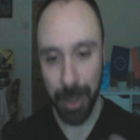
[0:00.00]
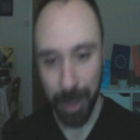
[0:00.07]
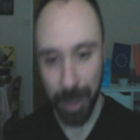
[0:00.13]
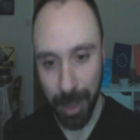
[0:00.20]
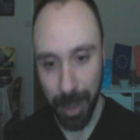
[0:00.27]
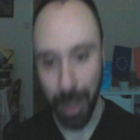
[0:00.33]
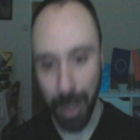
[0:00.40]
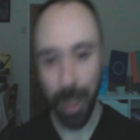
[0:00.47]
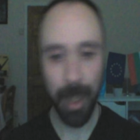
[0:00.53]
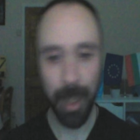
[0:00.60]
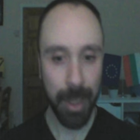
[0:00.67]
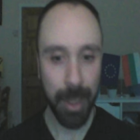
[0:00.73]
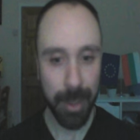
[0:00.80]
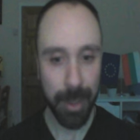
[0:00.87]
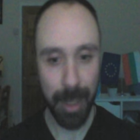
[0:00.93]

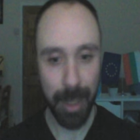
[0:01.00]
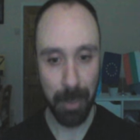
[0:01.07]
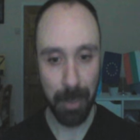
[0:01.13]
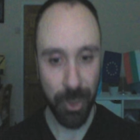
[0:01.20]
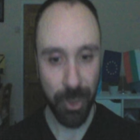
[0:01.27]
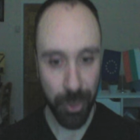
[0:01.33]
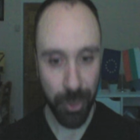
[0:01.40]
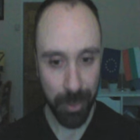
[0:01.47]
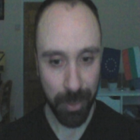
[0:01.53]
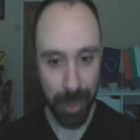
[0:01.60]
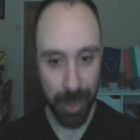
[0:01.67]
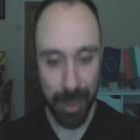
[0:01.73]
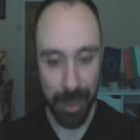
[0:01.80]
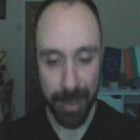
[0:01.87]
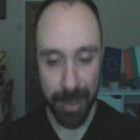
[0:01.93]
that much
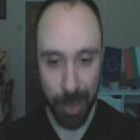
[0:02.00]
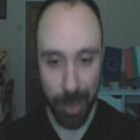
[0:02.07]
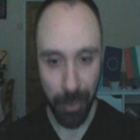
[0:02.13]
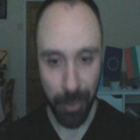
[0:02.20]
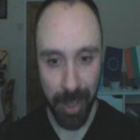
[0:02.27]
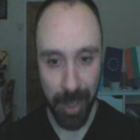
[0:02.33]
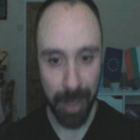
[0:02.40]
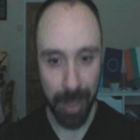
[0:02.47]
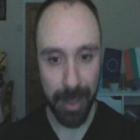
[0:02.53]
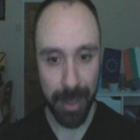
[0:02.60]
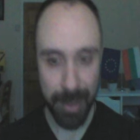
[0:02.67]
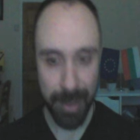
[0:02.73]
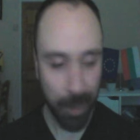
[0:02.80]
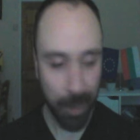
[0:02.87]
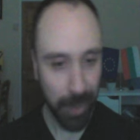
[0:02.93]
needed self-healing. That
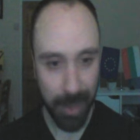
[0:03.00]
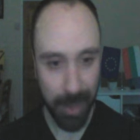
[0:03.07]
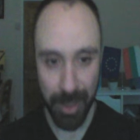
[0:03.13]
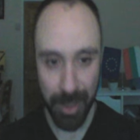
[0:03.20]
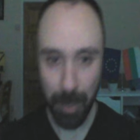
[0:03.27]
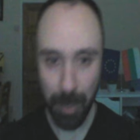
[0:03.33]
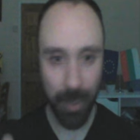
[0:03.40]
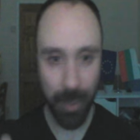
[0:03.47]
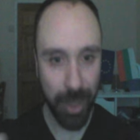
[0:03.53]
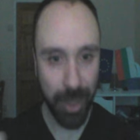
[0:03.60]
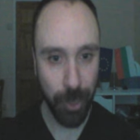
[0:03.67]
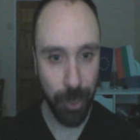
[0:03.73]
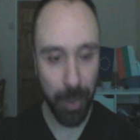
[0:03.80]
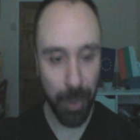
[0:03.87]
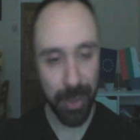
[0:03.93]
self-healing is going to provide
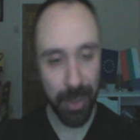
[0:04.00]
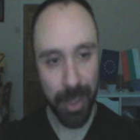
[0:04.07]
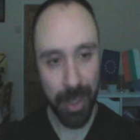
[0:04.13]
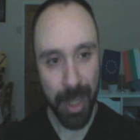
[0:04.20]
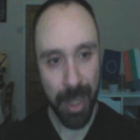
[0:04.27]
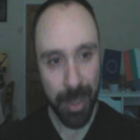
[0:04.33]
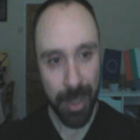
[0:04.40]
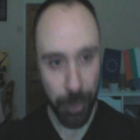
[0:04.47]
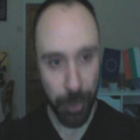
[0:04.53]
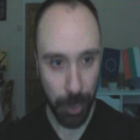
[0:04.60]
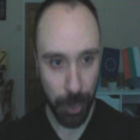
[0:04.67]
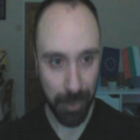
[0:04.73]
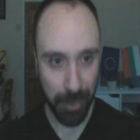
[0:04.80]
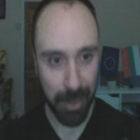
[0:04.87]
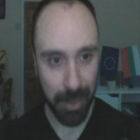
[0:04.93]
you with sort
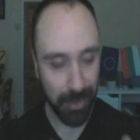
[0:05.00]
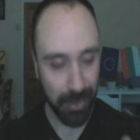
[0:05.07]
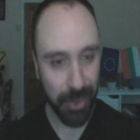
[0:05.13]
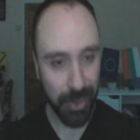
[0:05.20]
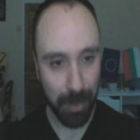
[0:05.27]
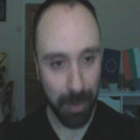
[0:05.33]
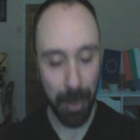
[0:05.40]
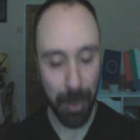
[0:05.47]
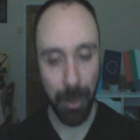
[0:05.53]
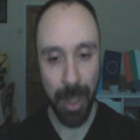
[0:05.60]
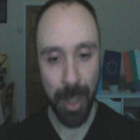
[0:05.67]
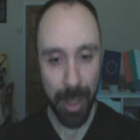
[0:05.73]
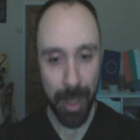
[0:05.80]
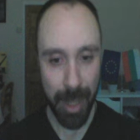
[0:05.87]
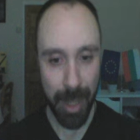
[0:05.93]
of an invisible
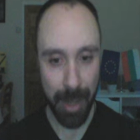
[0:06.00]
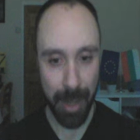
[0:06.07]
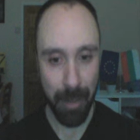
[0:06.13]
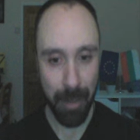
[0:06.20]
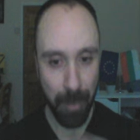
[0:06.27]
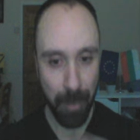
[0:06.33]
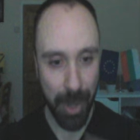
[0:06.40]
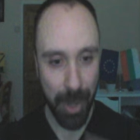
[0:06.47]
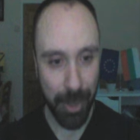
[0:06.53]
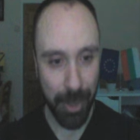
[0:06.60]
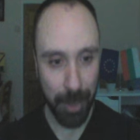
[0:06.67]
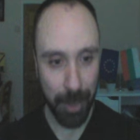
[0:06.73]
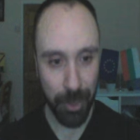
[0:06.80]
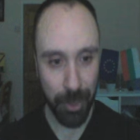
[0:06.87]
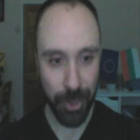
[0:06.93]
kind of barrier,
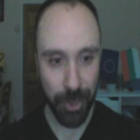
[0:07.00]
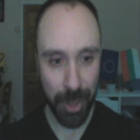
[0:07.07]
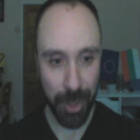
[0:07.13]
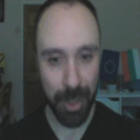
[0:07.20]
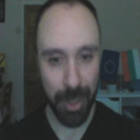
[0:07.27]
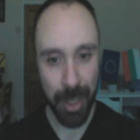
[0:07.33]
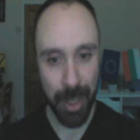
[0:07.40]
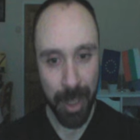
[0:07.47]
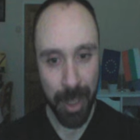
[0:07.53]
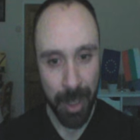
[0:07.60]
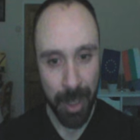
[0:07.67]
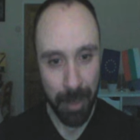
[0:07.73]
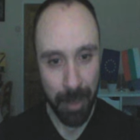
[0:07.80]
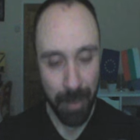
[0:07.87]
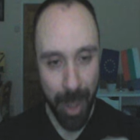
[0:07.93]
which is going to
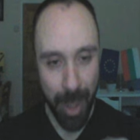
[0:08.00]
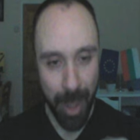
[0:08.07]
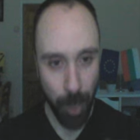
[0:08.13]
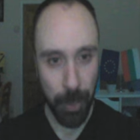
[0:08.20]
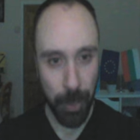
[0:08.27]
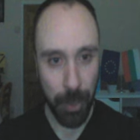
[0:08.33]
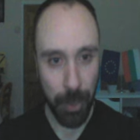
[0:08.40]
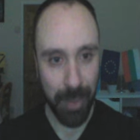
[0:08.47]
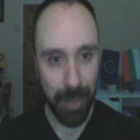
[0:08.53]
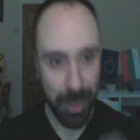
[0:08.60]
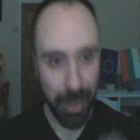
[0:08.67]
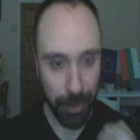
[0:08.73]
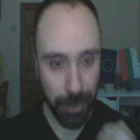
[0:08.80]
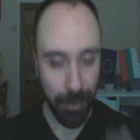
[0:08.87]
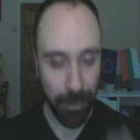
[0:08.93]
help you even
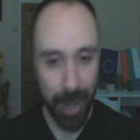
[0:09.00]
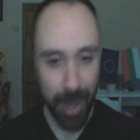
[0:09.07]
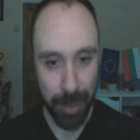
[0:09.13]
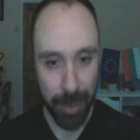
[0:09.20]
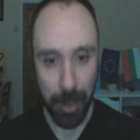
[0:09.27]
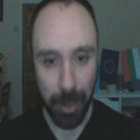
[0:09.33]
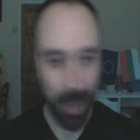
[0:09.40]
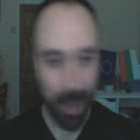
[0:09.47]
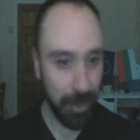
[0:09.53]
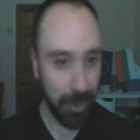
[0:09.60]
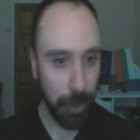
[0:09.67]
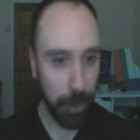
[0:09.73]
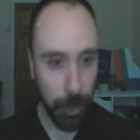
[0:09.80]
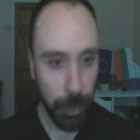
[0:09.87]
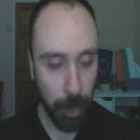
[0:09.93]
as you fight without having
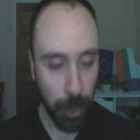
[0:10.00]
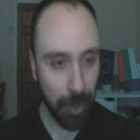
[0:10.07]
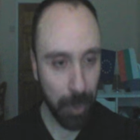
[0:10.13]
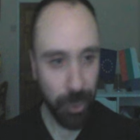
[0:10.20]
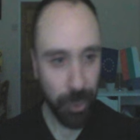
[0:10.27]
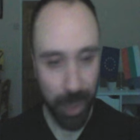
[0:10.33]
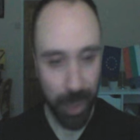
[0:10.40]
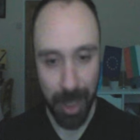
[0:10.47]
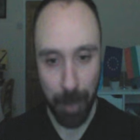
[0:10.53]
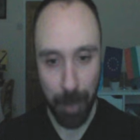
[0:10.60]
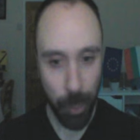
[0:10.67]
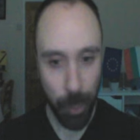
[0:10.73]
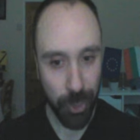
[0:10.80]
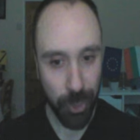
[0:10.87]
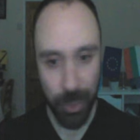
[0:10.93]
to use too much healing
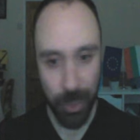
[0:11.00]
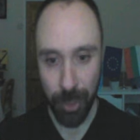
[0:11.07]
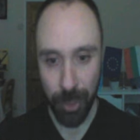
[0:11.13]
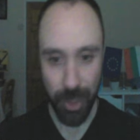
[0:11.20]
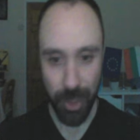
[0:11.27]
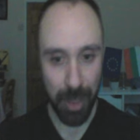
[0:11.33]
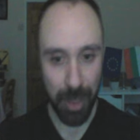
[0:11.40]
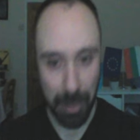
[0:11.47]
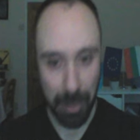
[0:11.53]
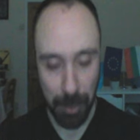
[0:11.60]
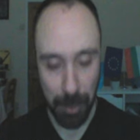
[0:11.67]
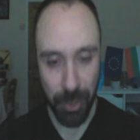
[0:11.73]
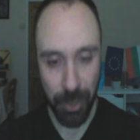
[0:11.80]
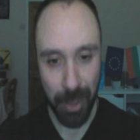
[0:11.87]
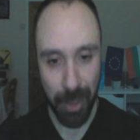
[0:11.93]
potions. You're just going to be able to
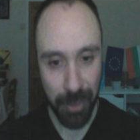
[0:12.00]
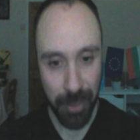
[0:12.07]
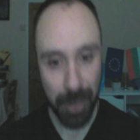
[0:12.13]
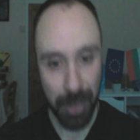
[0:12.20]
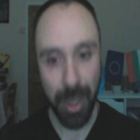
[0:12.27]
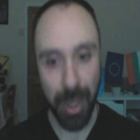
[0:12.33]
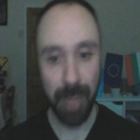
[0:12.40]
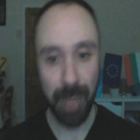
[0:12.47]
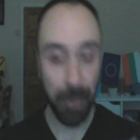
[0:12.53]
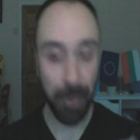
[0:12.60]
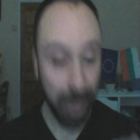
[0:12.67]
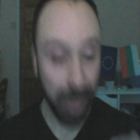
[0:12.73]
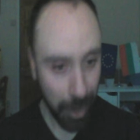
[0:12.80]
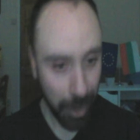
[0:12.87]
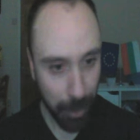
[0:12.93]
self-heal, and if you
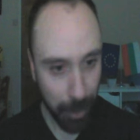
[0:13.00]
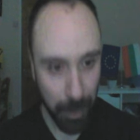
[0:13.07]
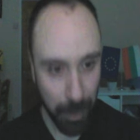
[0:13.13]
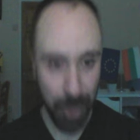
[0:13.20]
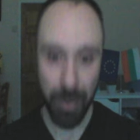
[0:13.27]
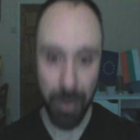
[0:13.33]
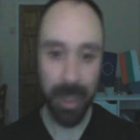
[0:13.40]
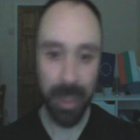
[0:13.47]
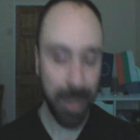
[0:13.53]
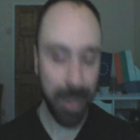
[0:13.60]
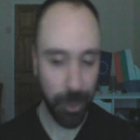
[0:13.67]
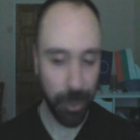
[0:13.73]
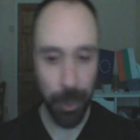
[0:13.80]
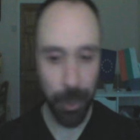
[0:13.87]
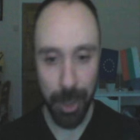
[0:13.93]
take a lot of punishment, then yeah,
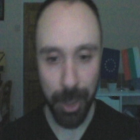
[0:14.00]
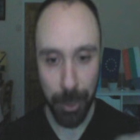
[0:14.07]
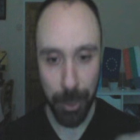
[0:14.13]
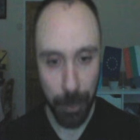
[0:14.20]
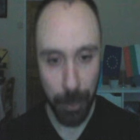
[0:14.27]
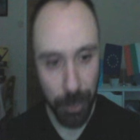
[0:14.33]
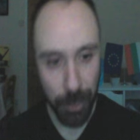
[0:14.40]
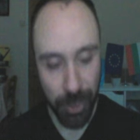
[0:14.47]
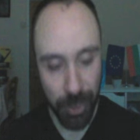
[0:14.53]
sure, you can use